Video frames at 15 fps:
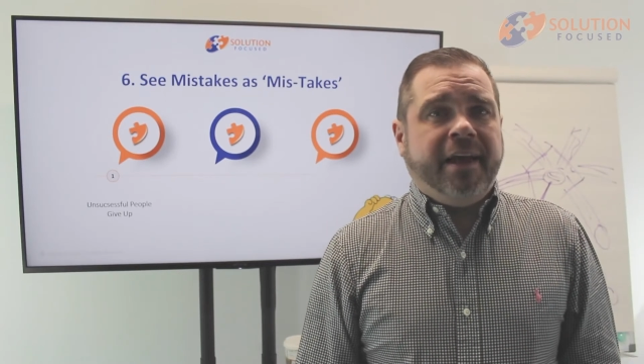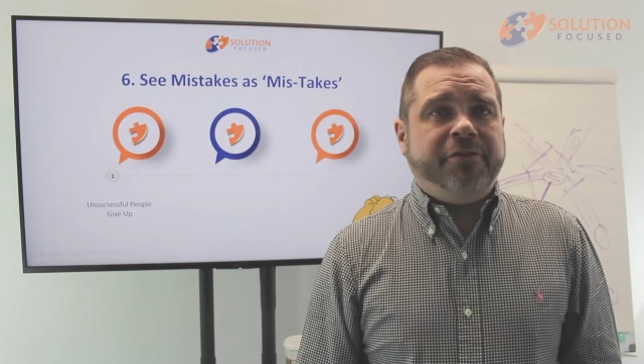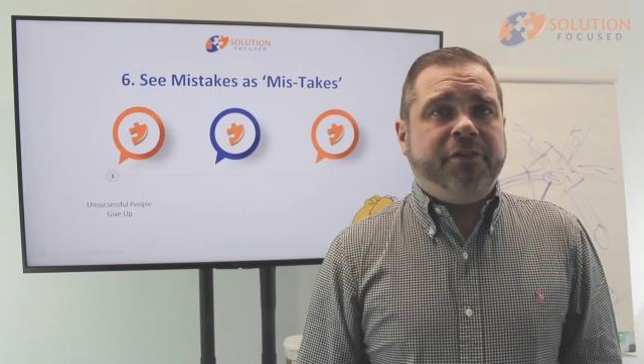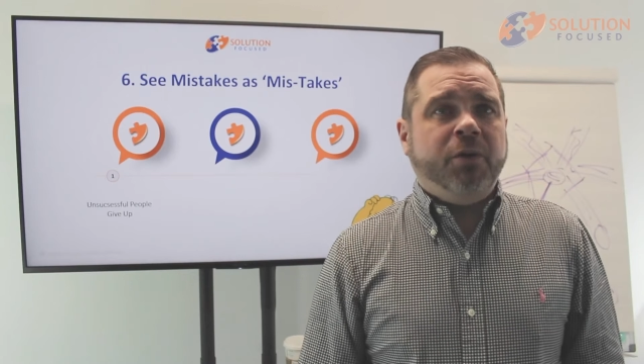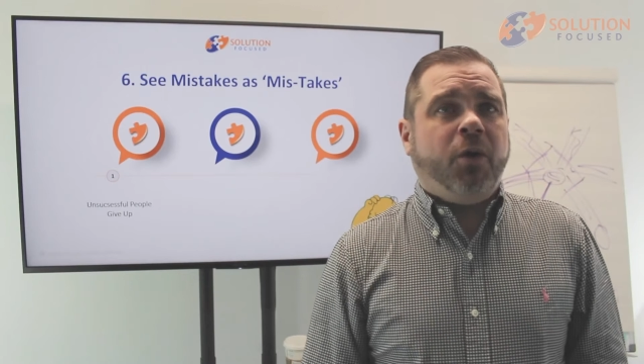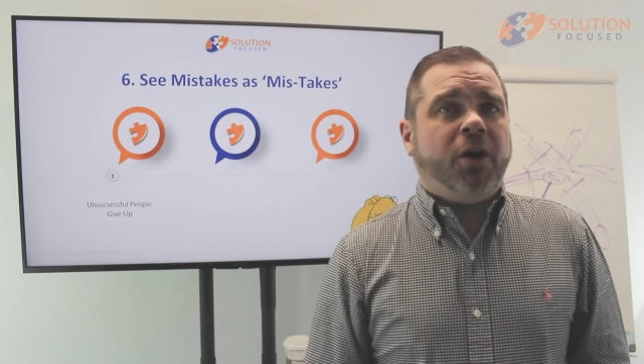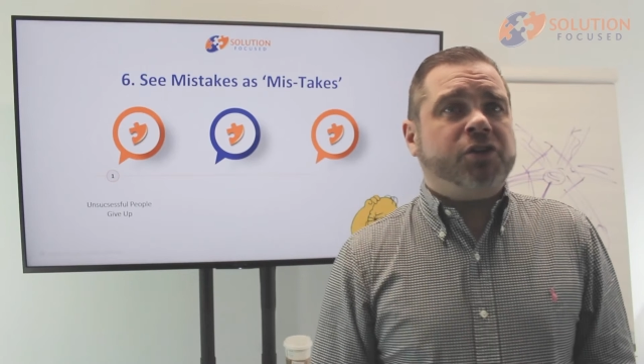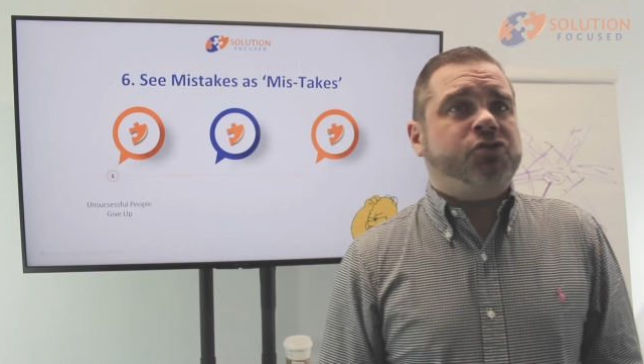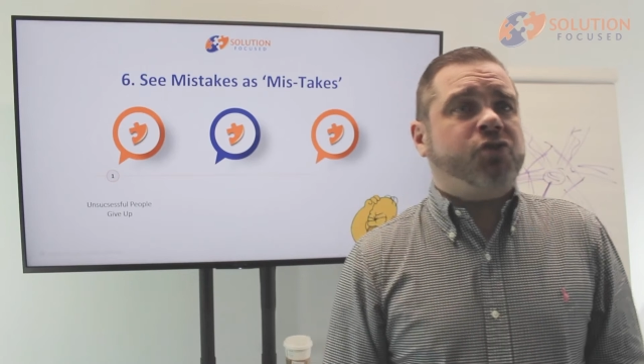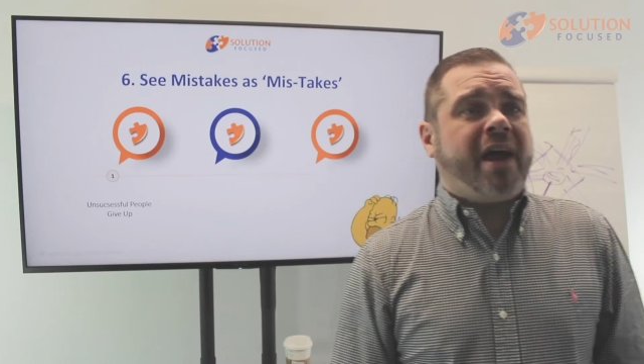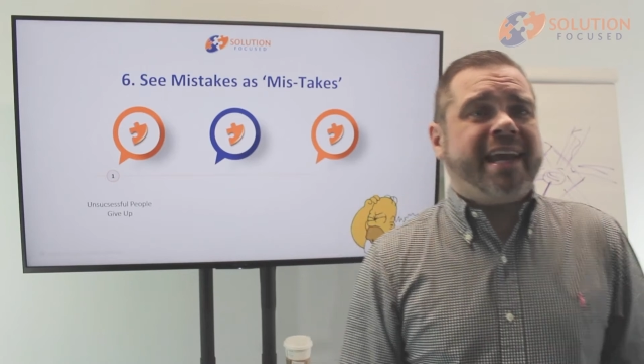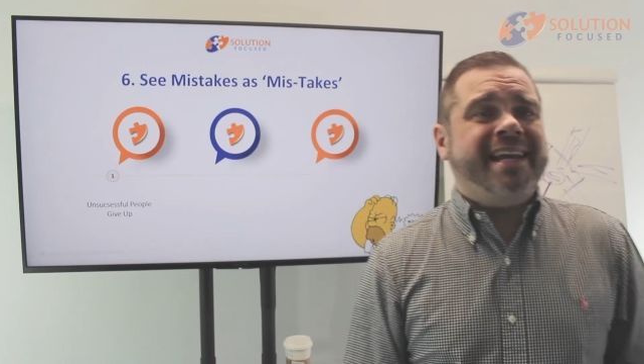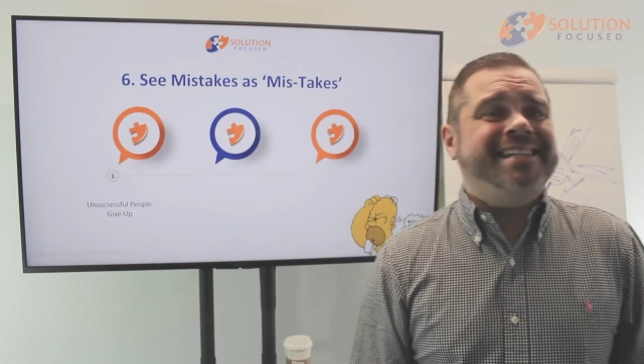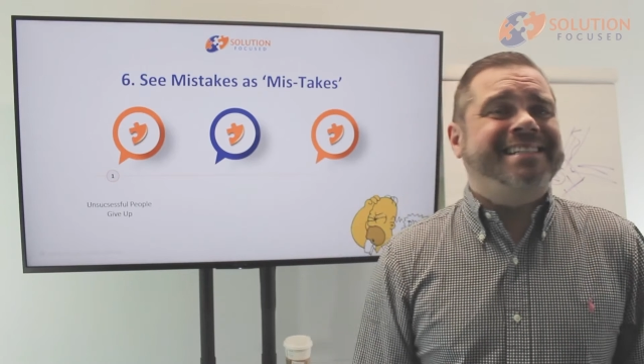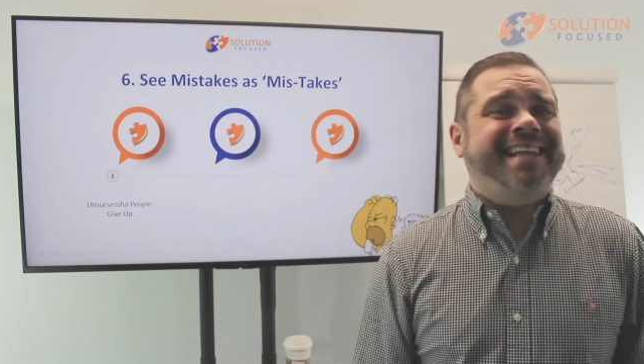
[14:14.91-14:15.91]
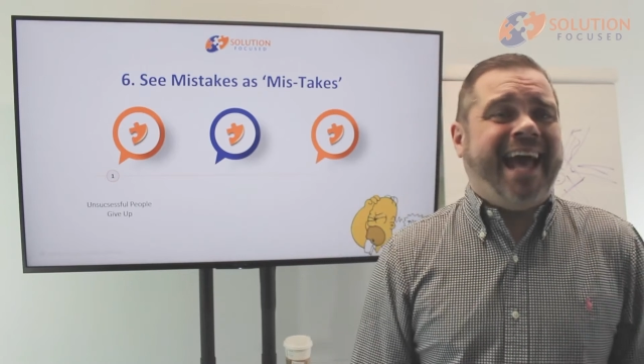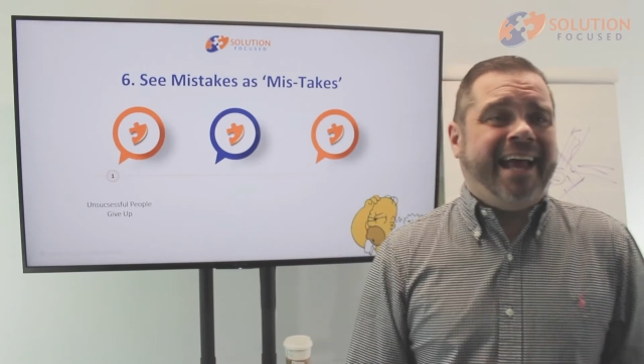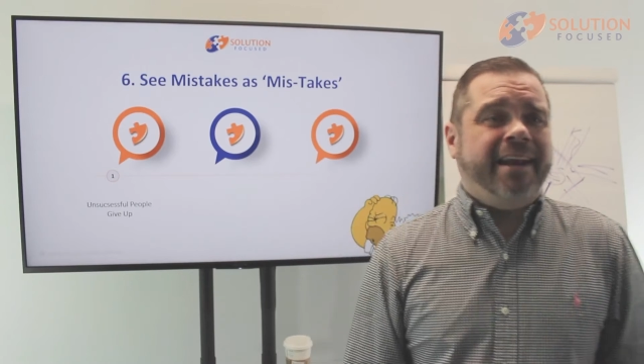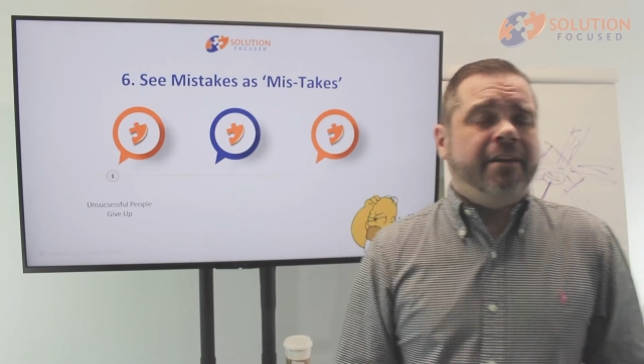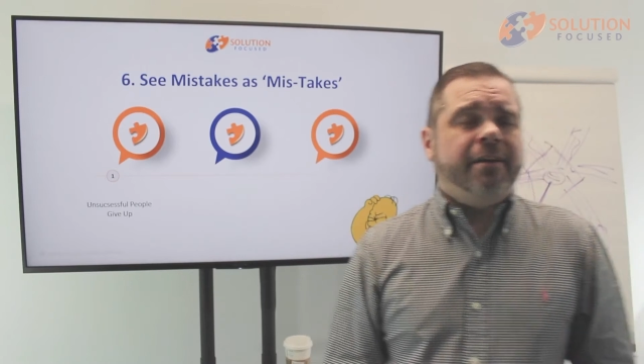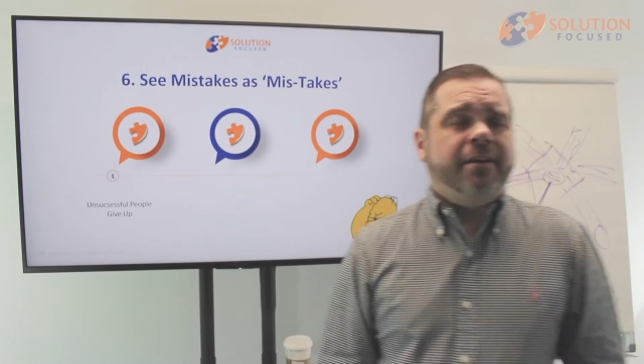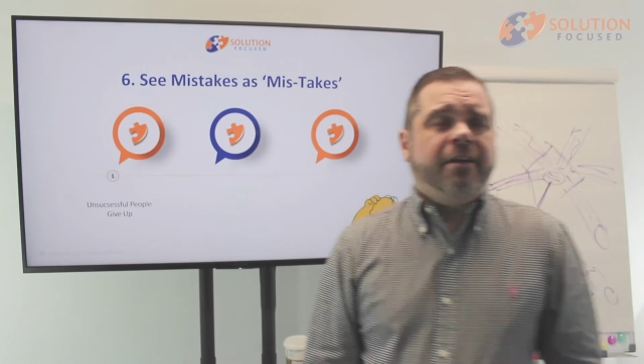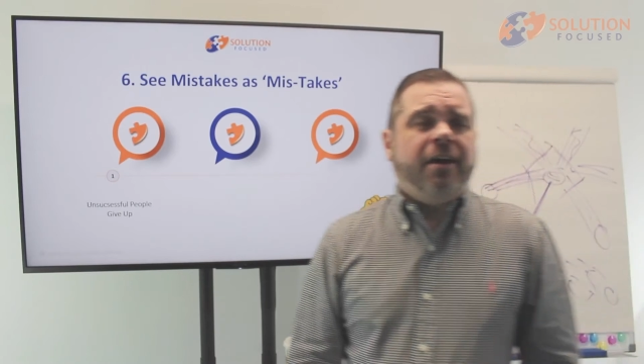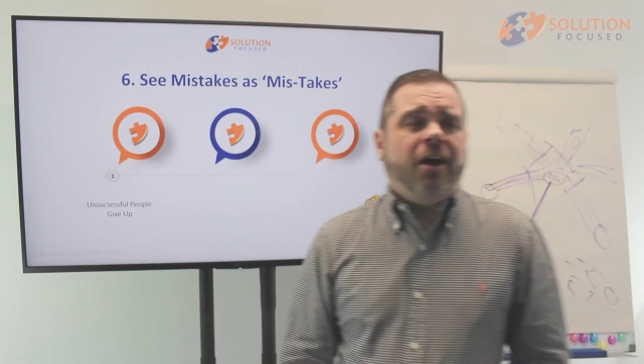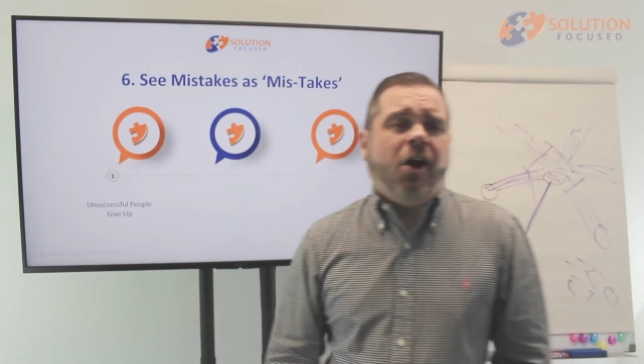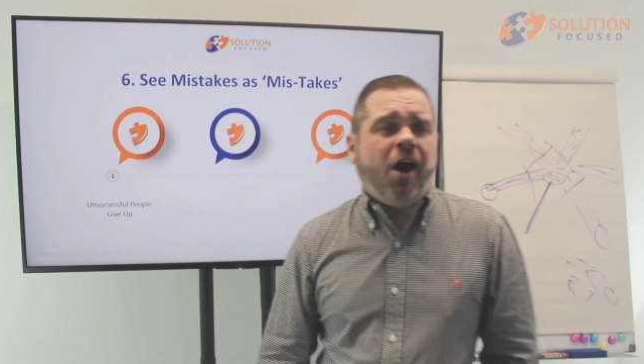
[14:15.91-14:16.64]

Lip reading: If you watch Dragon's Den,